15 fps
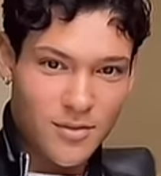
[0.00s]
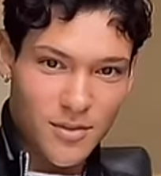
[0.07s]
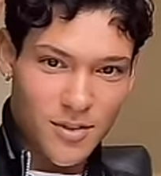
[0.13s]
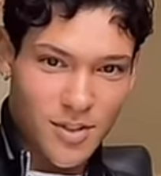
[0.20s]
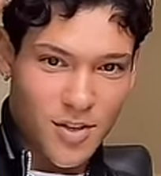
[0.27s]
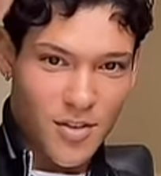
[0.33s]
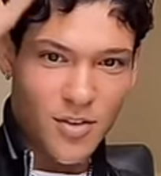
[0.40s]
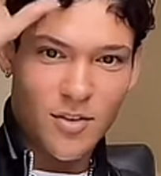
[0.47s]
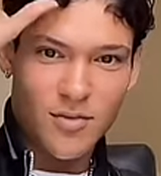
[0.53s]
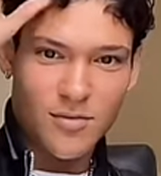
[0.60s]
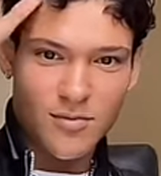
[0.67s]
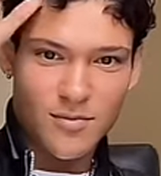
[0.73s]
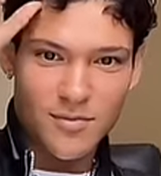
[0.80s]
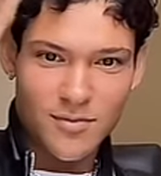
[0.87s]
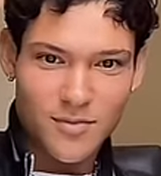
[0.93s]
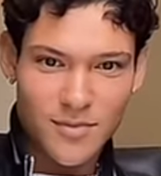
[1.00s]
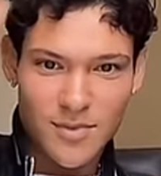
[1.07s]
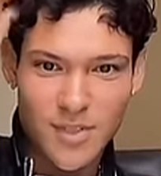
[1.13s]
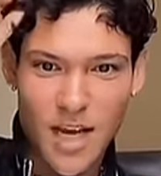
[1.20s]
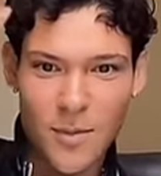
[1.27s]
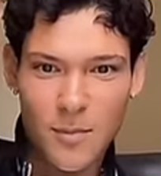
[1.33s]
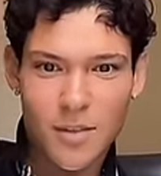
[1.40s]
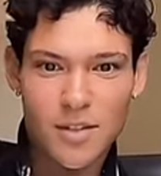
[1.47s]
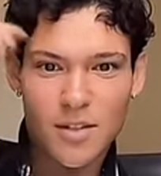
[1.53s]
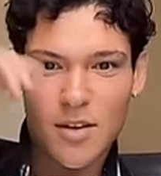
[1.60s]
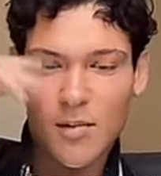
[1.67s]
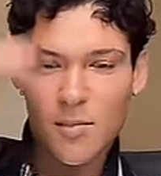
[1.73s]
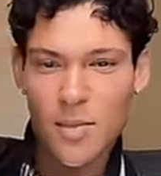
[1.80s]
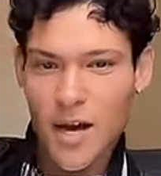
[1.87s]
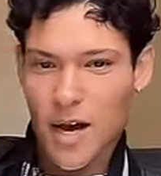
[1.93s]
So time has
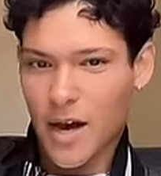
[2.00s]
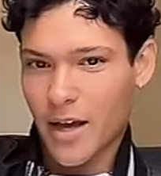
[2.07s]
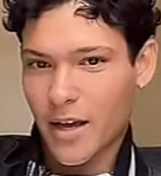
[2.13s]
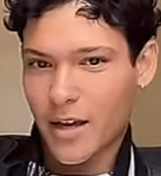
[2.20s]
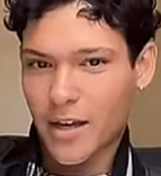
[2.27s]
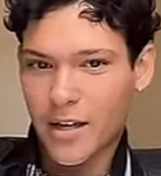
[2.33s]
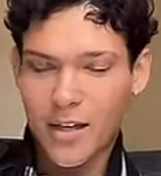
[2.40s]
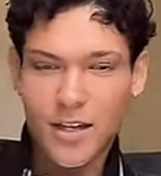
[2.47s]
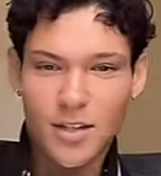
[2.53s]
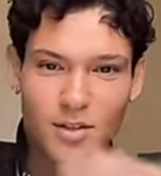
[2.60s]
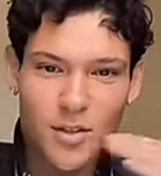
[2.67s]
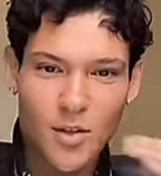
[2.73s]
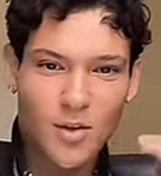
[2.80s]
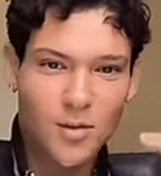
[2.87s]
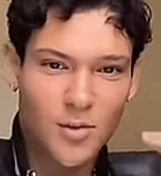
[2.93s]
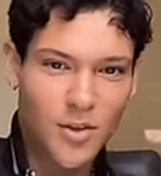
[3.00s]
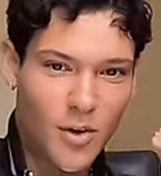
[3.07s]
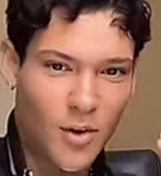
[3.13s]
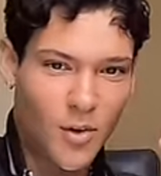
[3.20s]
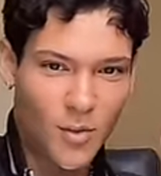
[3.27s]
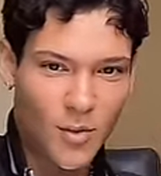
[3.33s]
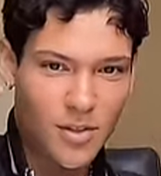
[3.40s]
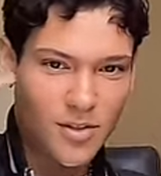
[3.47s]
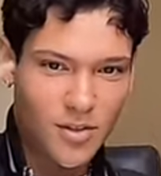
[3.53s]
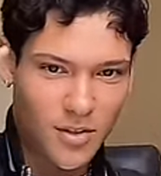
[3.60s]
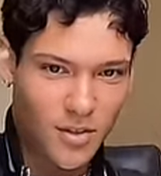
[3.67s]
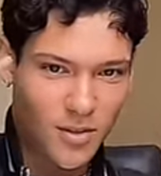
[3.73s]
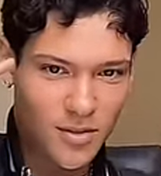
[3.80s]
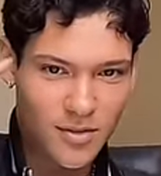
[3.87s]
gone by and I don't know what to